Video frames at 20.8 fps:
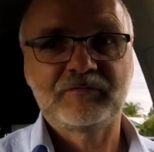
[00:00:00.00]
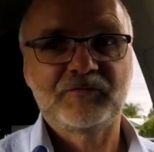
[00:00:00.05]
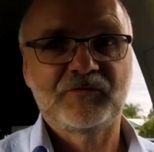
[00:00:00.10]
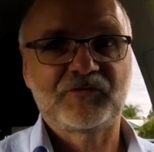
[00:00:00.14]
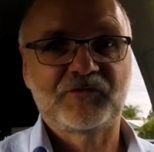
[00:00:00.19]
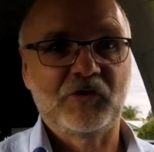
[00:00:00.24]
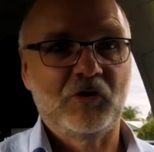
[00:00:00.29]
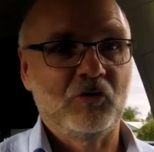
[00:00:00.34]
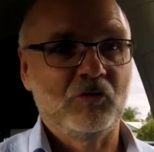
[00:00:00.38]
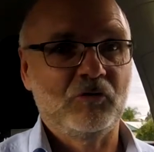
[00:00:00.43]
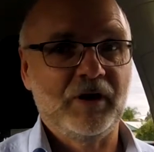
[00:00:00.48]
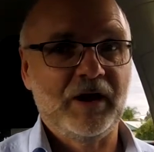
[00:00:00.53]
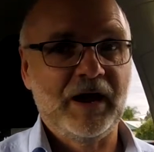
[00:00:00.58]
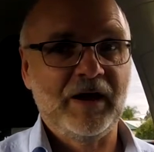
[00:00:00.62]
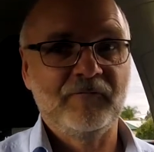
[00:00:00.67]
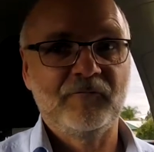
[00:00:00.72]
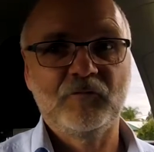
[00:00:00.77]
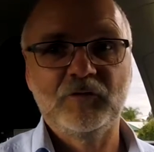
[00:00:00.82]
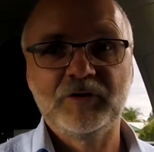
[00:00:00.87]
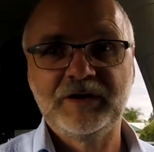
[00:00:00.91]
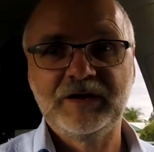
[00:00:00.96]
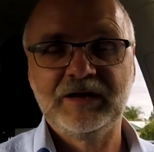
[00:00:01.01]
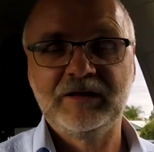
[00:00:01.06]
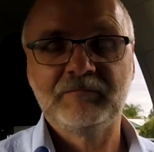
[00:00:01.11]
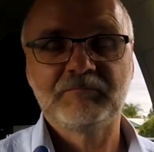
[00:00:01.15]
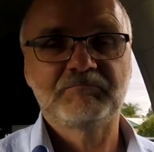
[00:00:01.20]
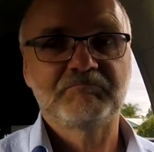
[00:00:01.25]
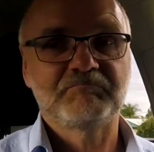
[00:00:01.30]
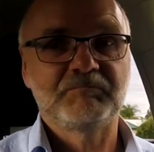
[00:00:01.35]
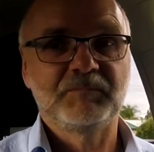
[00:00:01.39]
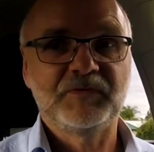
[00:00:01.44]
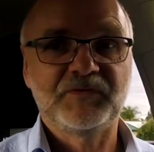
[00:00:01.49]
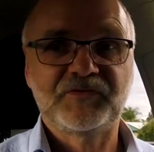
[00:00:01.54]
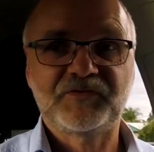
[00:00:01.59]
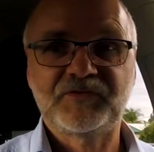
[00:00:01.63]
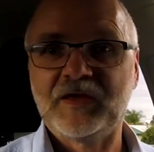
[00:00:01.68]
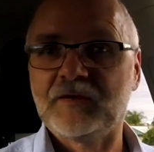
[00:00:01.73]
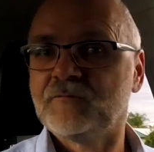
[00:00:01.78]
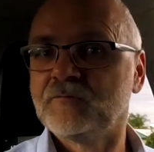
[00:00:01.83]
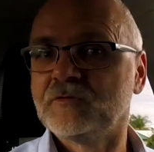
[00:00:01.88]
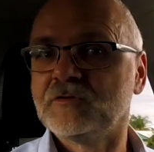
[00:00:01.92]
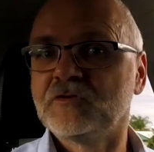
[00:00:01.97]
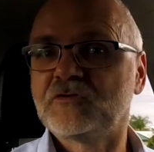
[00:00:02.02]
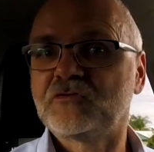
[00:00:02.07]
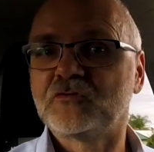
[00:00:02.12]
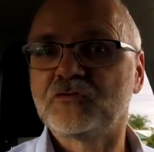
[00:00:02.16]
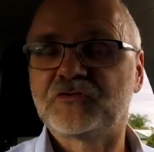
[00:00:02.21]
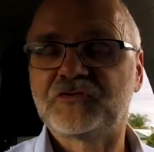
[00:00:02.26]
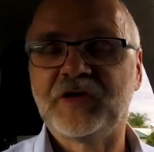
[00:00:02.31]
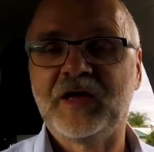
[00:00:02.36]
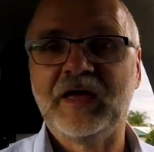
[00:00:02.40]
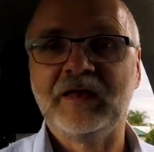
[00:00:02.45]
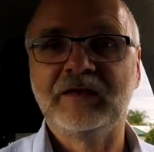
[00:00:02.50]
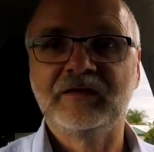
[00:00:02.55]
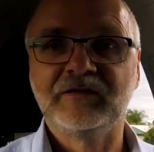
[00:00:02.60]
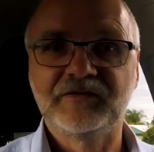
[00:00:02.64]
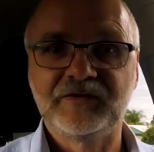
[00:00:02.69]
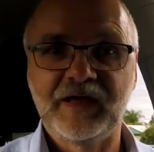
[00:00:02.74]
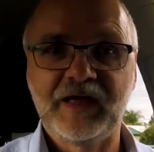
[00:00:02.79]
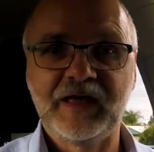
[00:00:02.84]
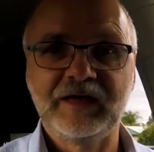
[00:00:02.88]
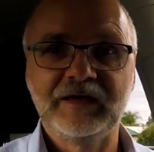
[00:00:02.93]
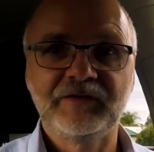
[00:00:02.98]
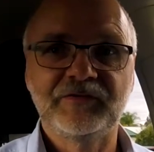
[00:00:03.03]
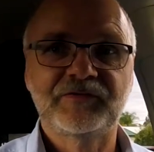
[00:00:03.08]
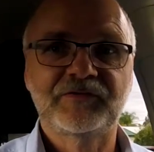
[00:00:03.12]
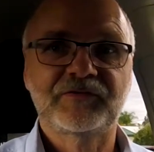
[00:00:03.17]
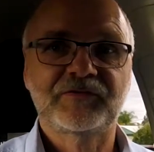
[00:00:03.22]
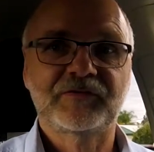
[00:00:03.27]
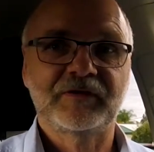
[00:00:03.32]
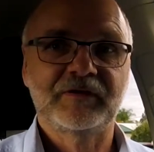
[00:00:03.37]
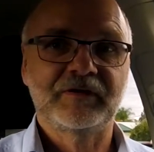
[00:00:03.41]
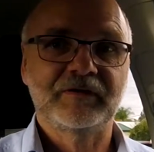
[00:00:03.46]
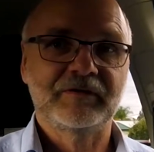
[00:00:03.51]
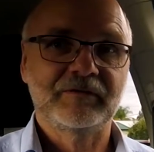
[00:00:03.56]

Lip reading: so every 7 to 10 days